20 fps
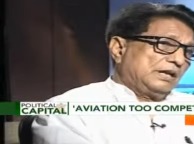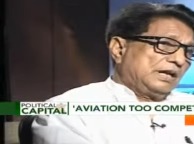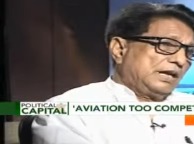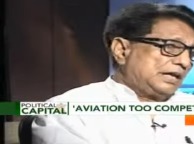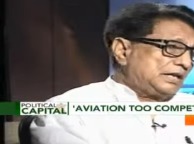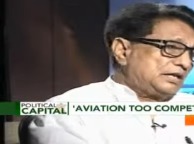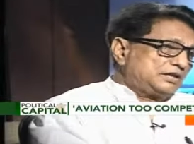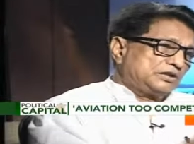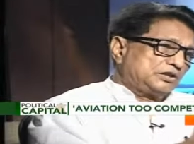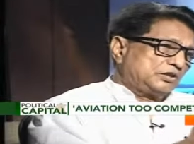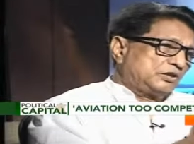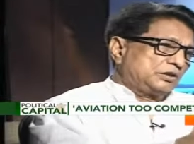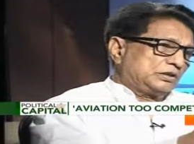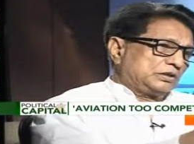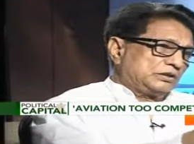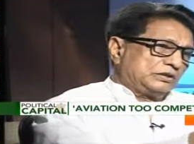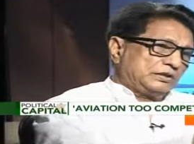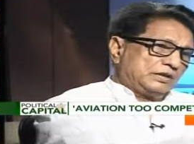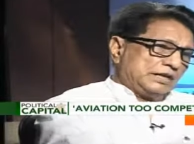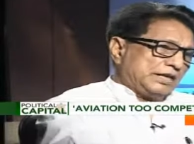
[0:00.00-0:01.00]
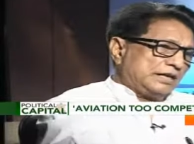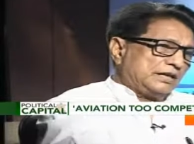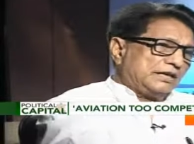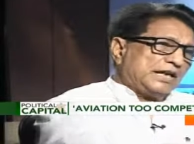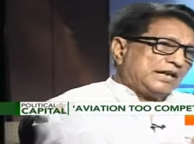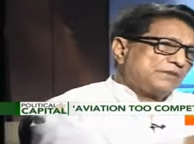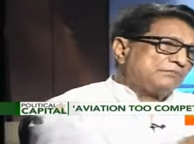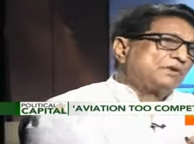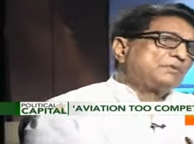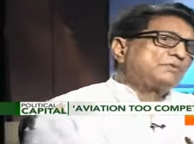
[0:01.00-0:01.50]
and the
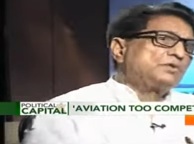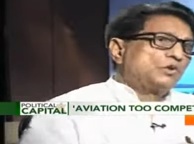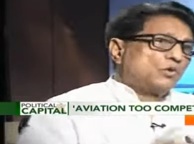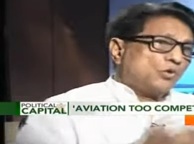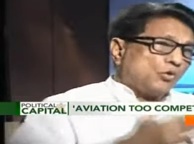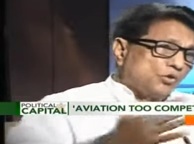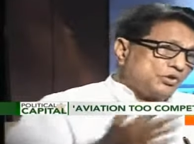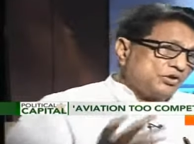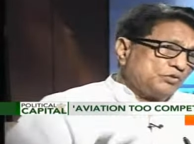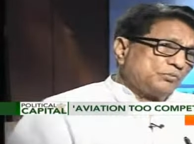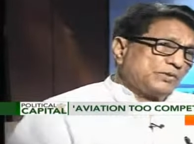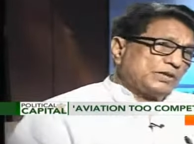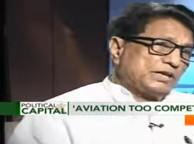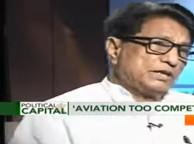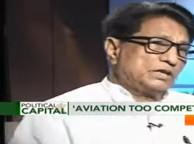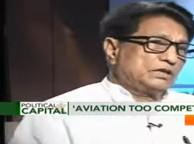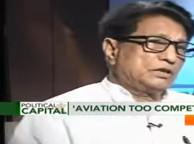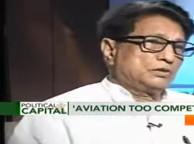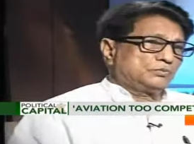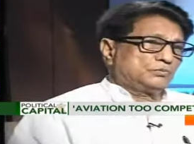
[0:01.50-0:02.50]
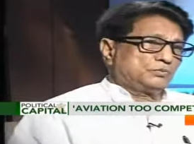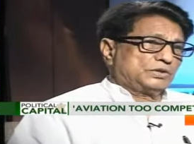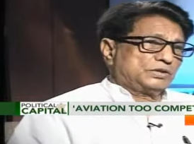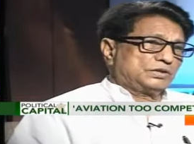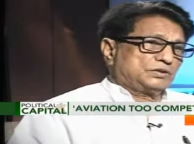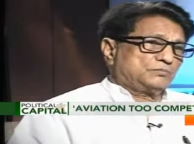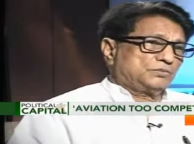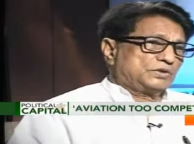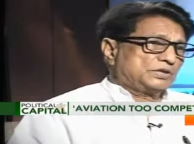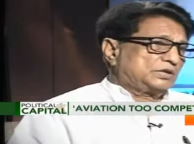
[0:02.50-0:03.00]
airline may be owned by
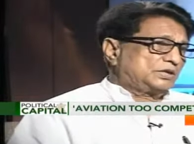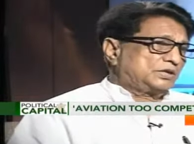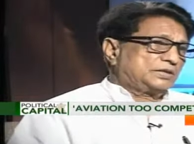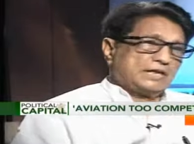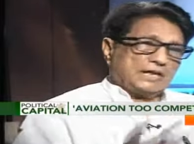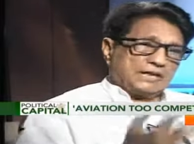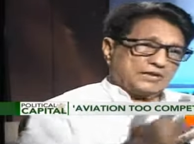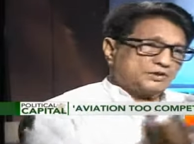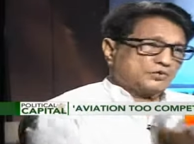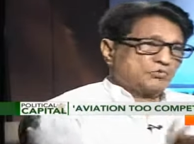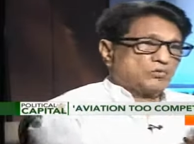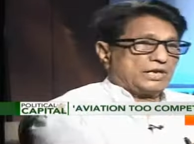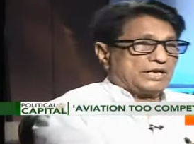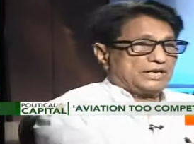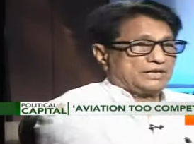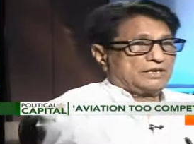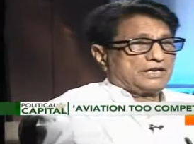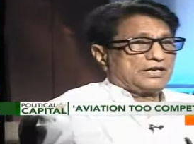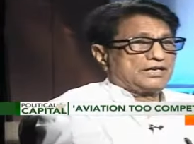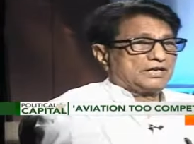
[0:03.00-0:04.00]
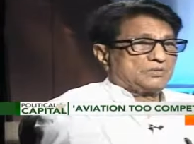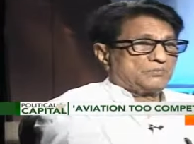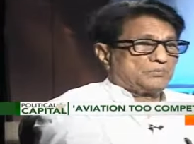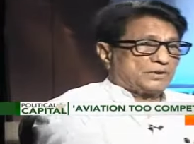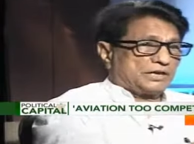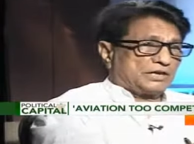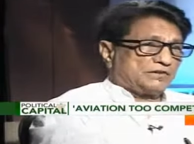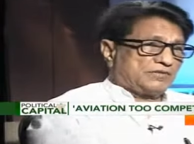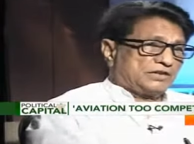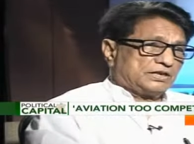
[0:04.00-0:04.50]
government, but it has to act like a
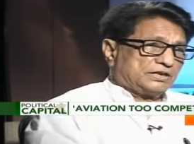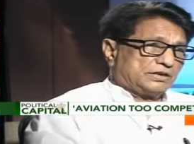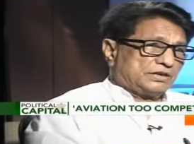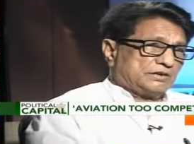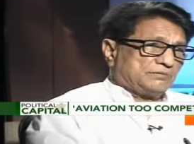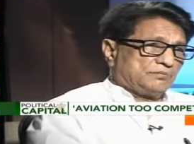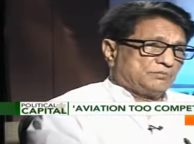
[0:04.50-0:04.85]
private